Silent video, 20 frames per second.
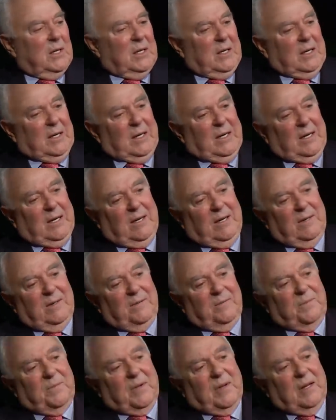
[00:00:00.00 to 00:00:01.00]
Uh,
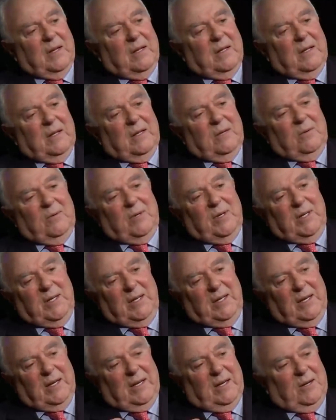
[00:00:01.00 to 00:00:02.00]

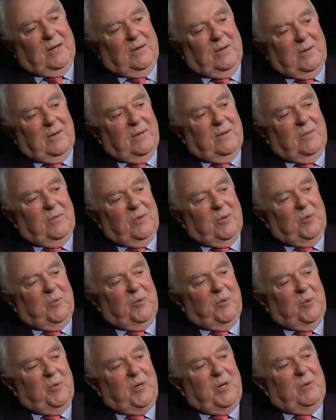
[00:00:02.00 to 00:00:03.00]
we, uh,
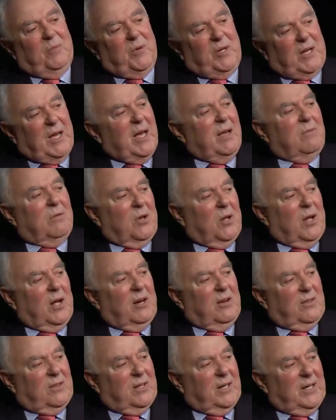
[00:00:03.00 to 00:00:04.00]
we, we gave a
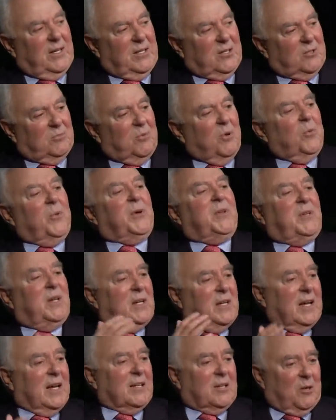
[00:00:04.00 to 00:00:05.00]
lot of things, but we
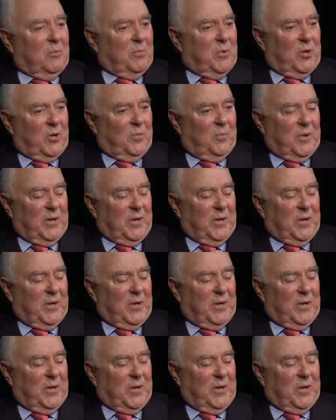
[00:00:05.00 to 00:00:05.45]
did get the bill